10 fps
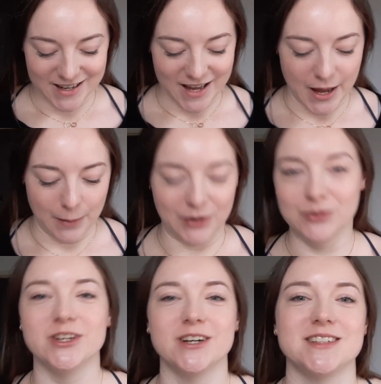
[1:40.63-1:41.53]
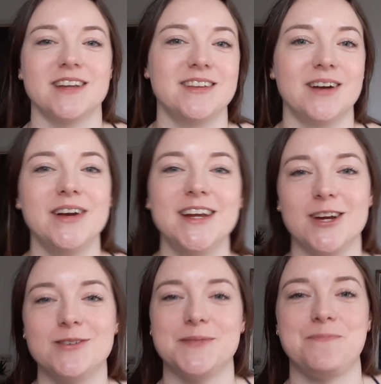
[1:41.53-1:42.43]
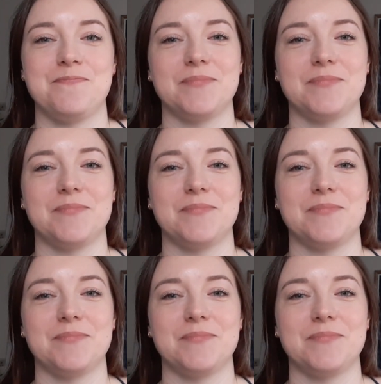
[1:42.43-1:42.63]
And also because I think they're really cute.